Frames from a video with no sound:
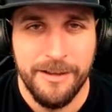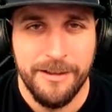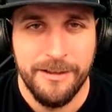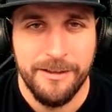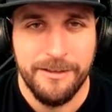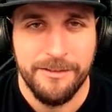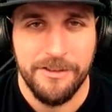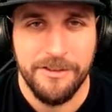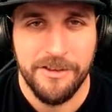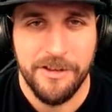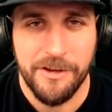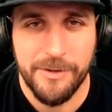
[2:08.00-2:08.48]

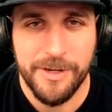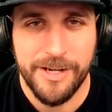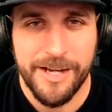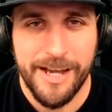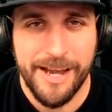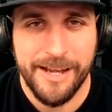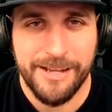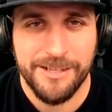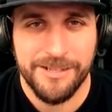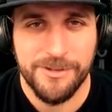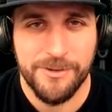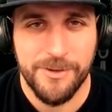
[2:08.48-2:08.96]
So you want
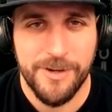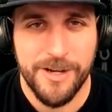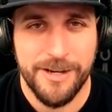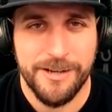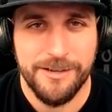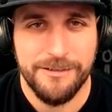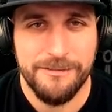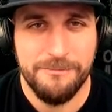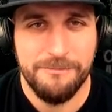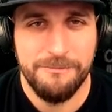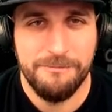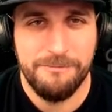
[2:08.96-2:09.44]
x
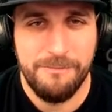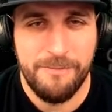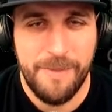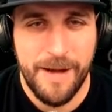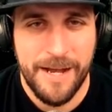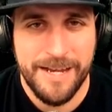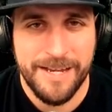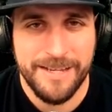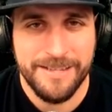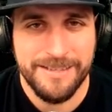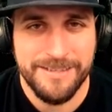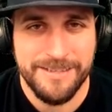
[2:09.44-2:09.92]
squared
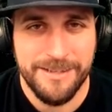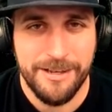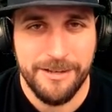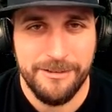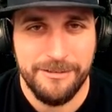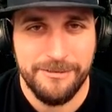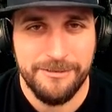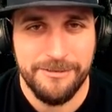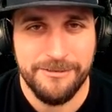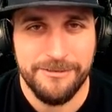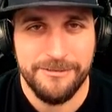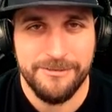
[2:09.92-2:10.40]
by
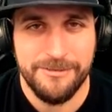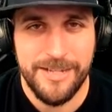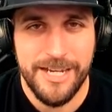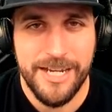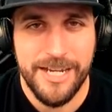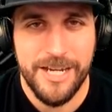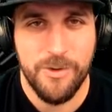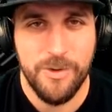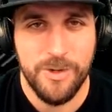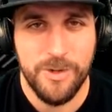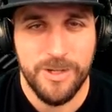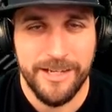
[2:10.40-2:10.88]
itself
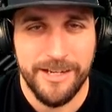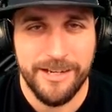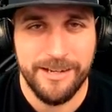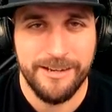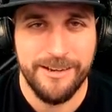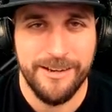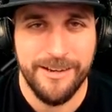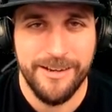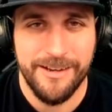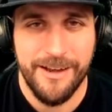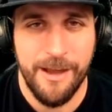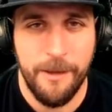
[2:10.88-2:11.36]
equaling
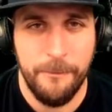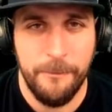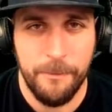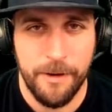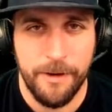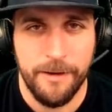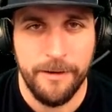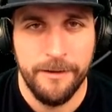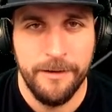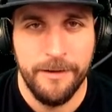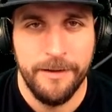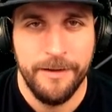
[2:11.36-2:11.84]
a
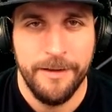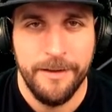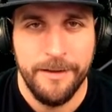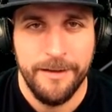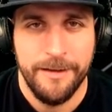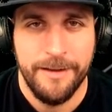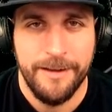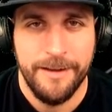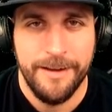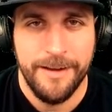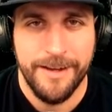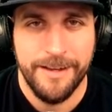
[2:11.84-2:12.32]
number.
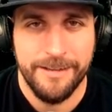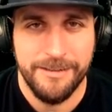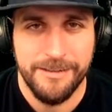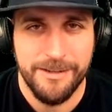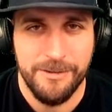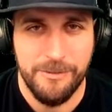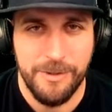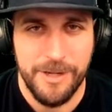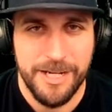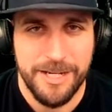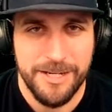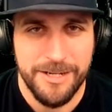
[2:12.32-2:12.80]
And
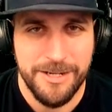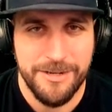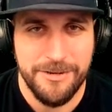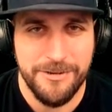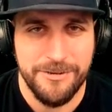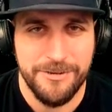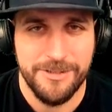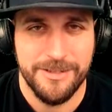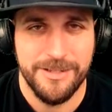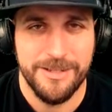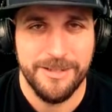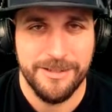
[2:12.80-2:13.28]
then we can
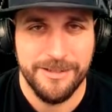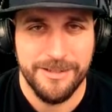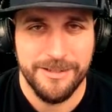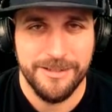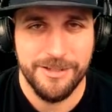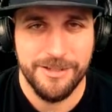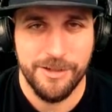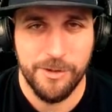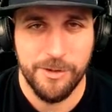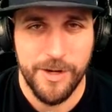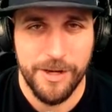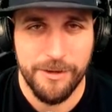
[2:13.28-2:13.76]
use the
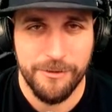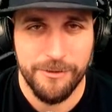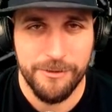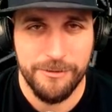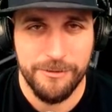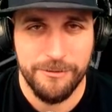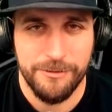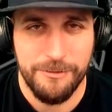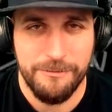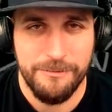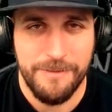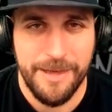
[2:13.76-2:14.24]
square
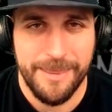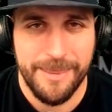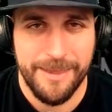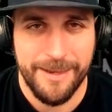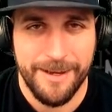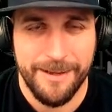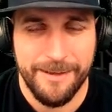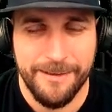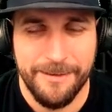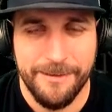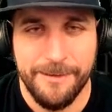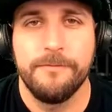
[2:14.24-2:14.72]
root method.
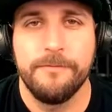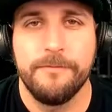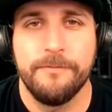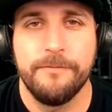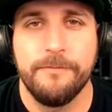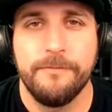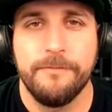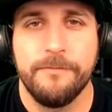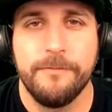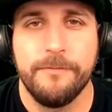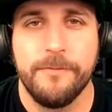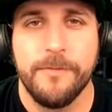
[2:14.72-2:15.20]

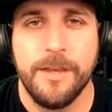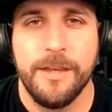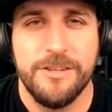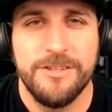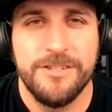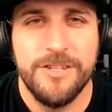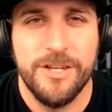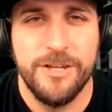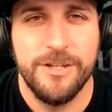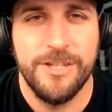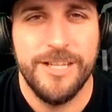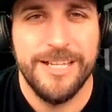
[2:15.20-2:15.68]

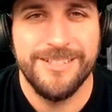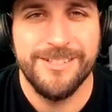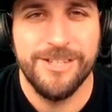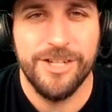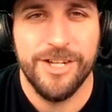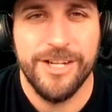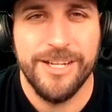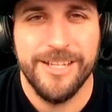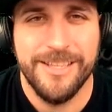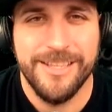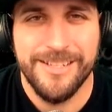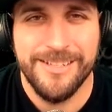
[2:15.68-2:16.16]
So let's
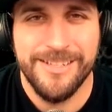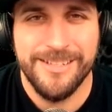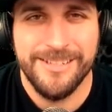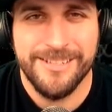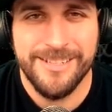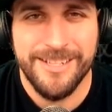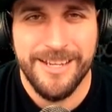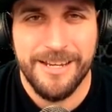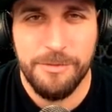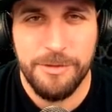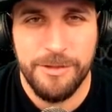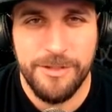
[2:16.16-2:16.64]
look at this
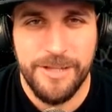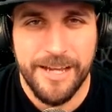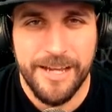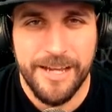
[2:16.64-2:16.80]
example, x